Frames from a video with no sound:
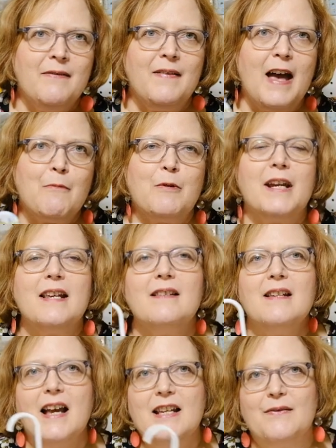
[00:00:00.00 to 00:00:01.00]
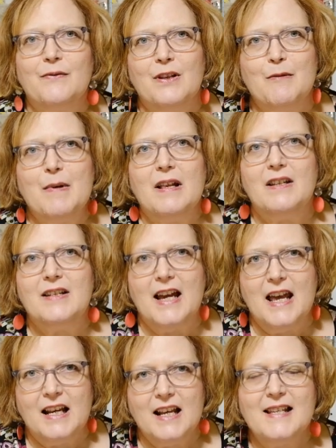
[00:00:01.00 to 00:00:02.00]
fabric is nice for La
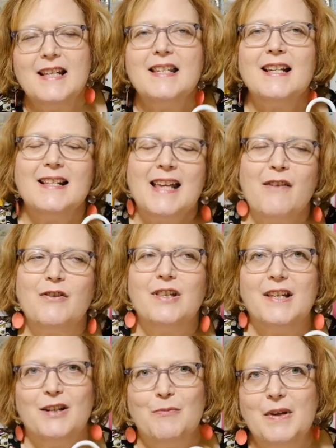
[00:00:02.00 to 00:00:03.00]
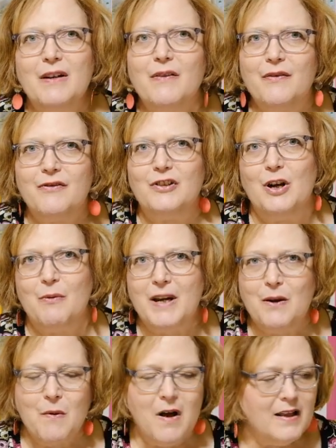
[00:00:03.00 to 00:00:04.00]
Belladonna because it does have a little bit of a flowy
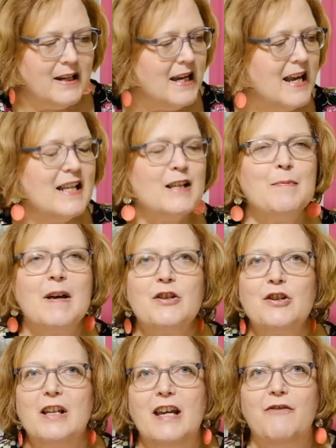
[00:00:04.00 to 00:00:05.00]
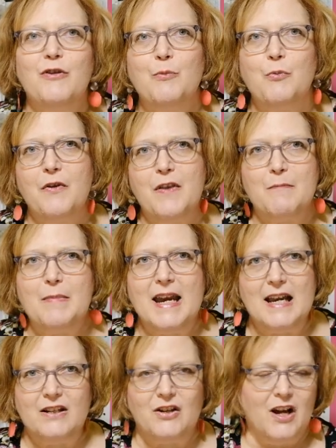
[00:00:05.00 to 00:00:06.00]
quality, especially if you put the
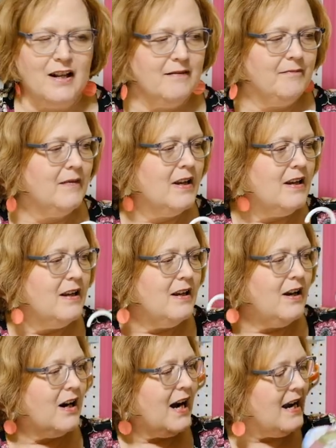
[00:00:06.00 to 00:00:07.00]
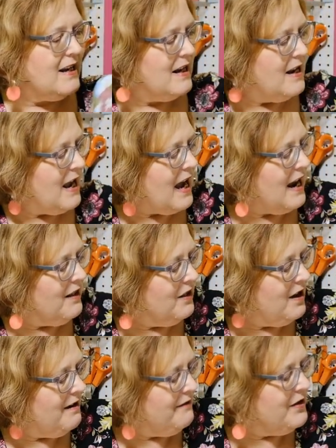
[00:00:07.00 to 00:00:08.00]
band on, all right? I
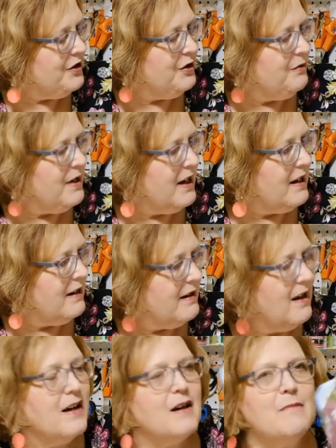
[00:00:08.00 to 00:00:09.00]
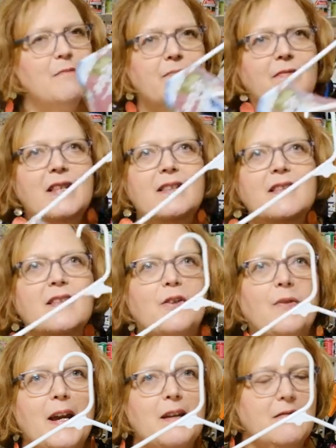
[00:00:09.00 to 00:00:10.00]
love the tunic. Um, this is a
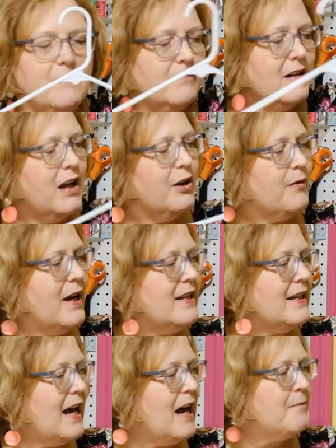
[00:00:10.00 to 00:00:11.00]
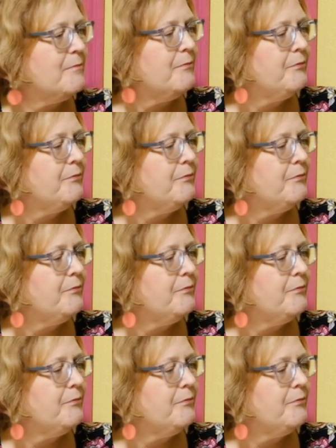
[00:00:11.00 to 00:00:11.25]
great, a great top.